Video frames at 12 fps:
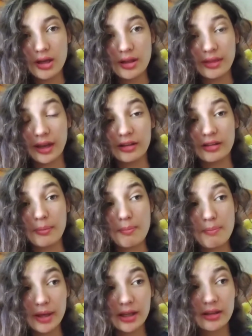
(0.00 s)
That is the
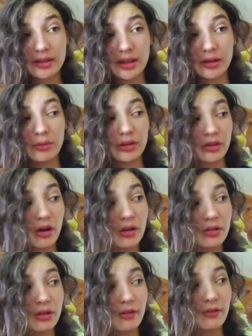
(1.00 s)
biggest thing. With
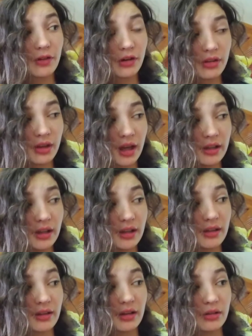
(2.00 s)
Gonzo, the first thing I did
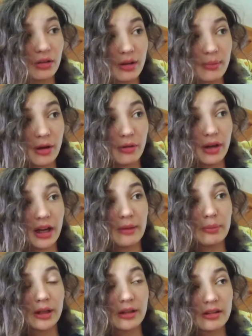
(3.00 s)
is I took him out and I
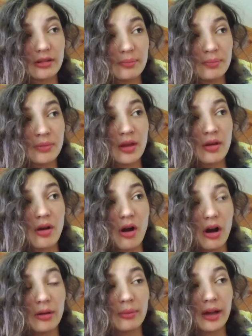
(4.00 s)
placed him
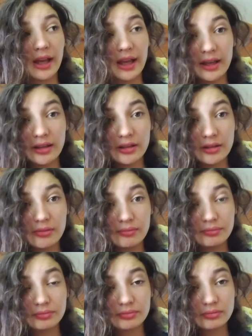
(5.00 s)
on my hand.
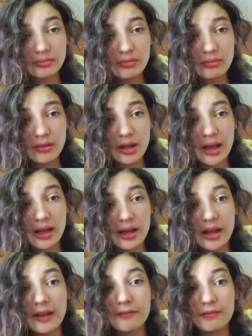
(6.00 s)

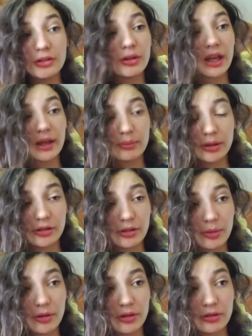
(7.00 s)
If you can place your
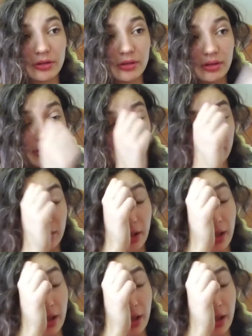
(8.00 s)
bird on the